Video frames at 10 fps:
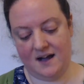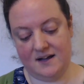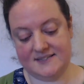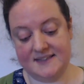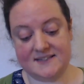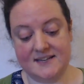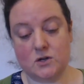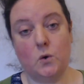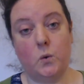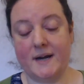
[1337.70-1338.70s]
synthesize
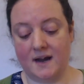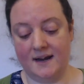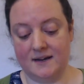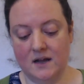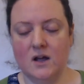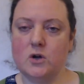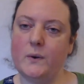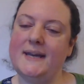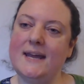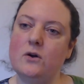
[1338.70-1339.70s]
quinine.
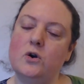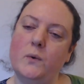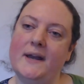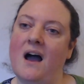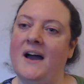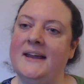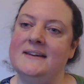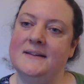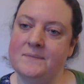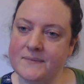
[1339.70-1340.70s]
Quinine or quinine?